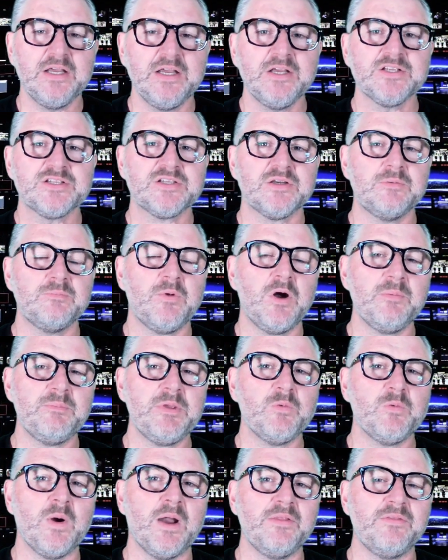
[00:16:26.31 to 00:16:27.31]
So it might be
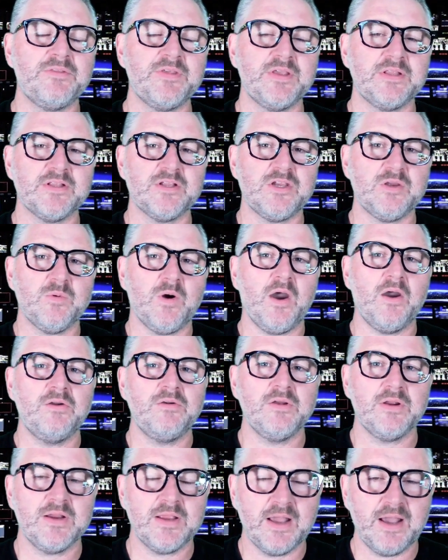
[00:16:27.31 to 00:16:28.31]
one thing that you own
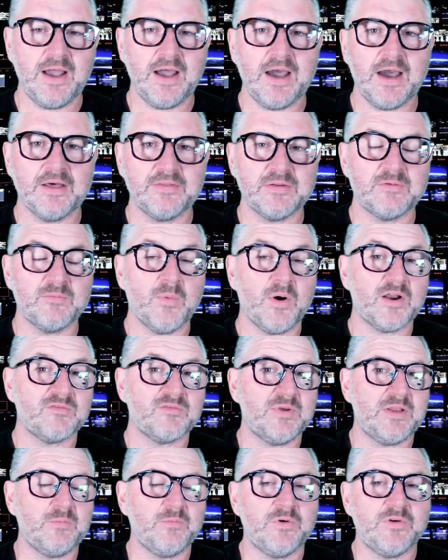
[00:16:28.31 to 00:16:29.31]
a car that might have
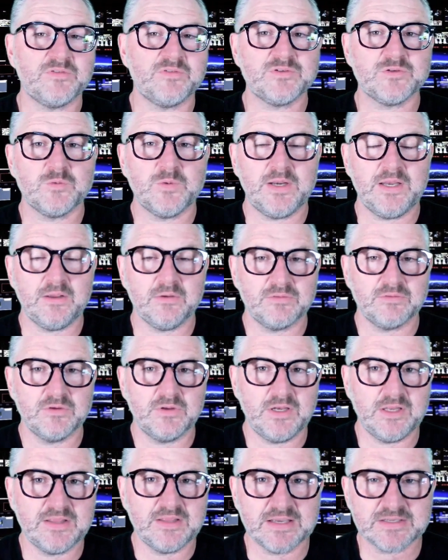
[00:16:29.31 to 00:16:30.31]
been worth $20,000 or
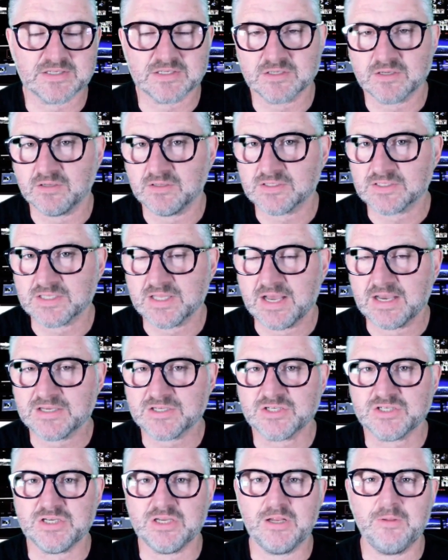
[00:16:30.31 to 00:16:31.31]
$30,000
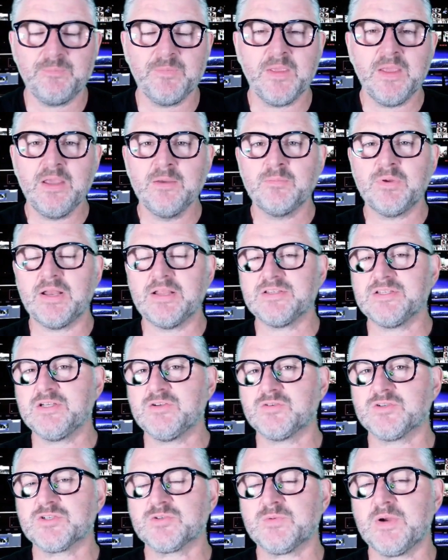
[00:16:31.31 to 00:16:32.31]
last year, but as
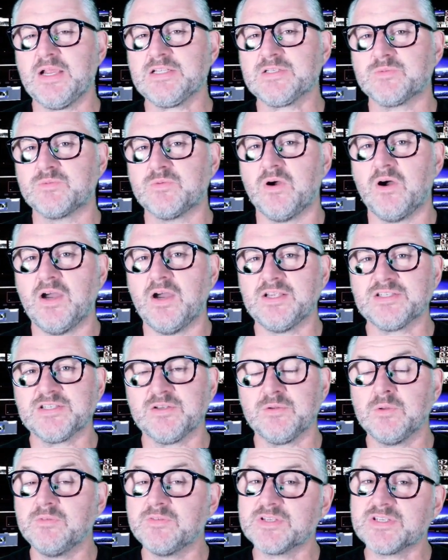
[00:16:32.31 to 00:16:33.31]
interest rates rise,
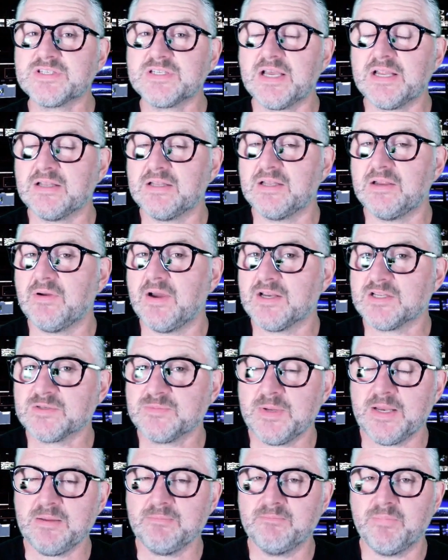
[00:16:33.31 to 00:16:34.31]
all of a sudden there aren't as
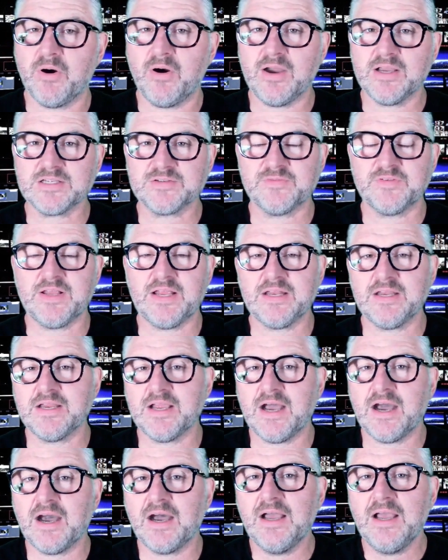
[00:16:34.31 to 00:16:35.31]
many buyers for that
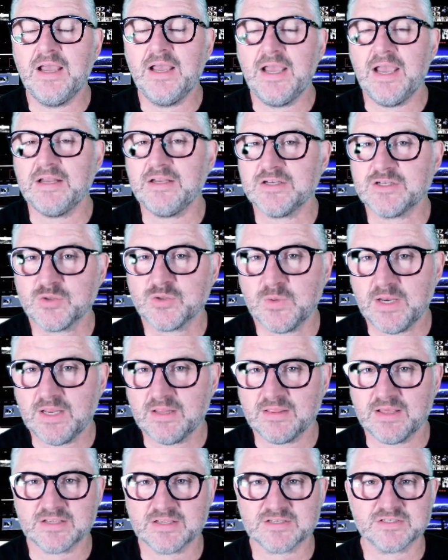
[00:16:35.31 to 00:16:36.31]
car, and your
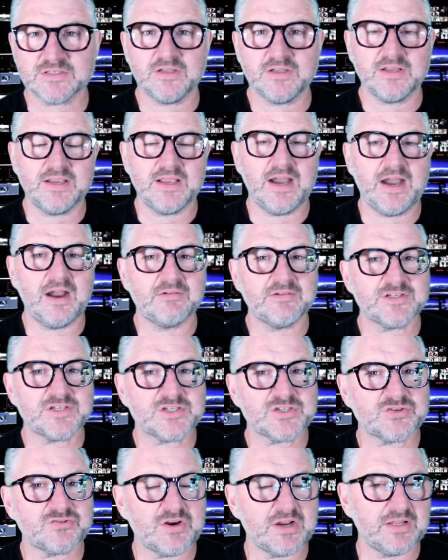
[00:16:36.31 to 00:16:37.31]
$20,000 car is
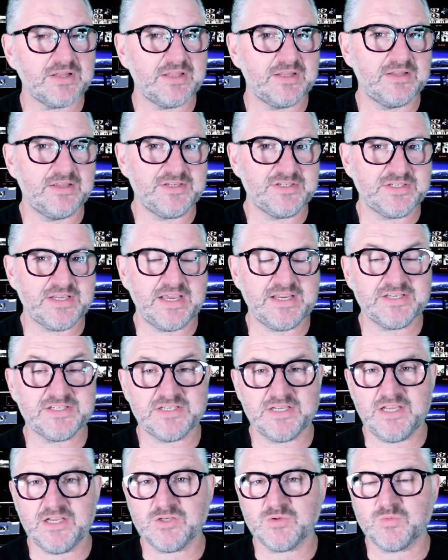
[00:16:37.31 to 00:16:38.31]
struggling these days to
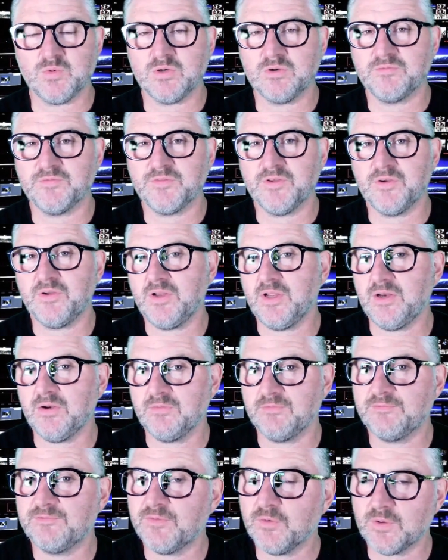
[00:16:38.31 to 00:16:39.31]
get $12,000, $13,000 or
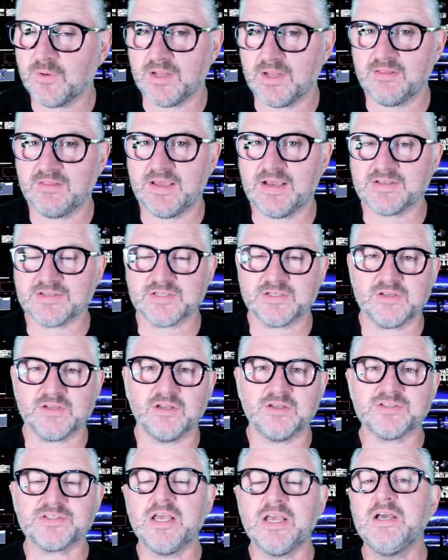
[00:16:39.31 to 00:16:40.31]

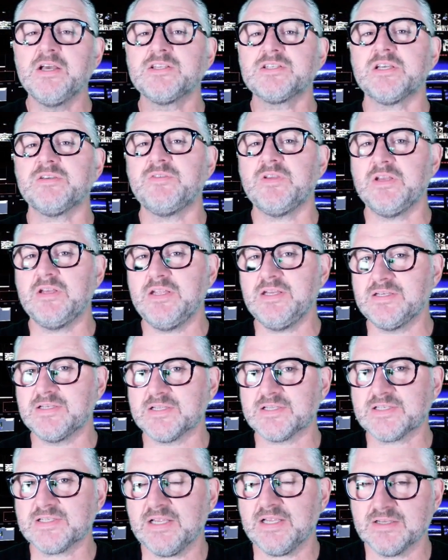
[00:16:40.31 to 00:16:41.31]
$14,000. So if you need to
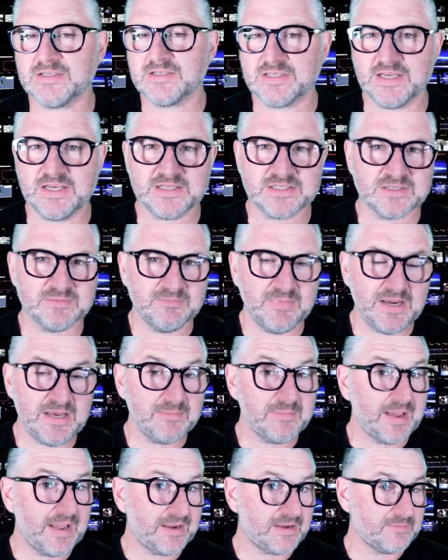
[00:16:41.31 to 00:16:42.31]
sell it to get some money
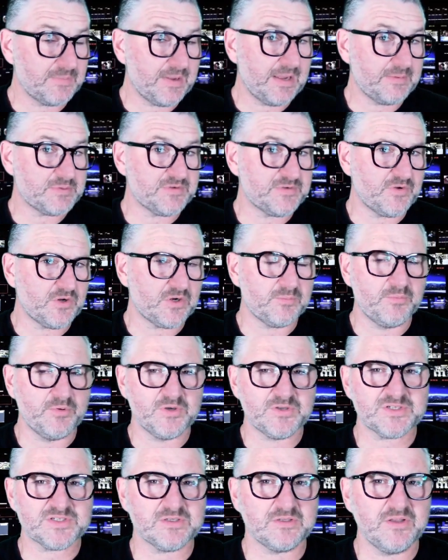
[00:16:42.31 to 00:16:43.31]
back, and perhaps you've got a
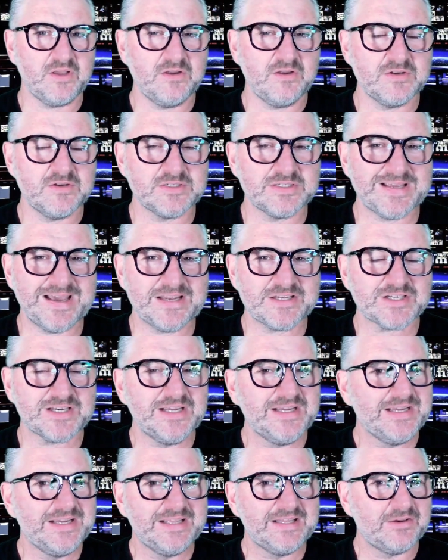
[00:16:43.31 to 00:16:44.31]
personal loan attached,
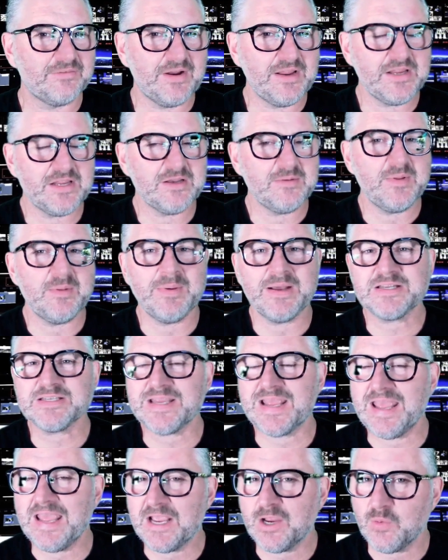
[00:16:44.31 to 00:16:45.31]
there ain't going to be much
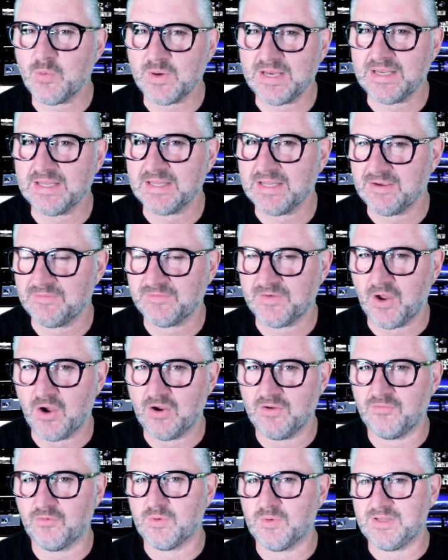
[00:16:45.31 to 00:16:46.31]
equity left
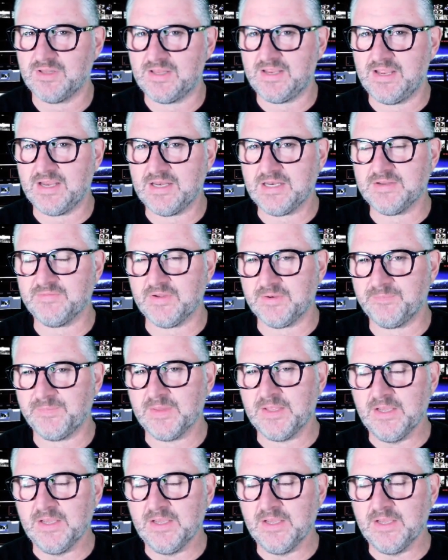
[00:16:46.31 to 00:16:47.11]
over at the end of it.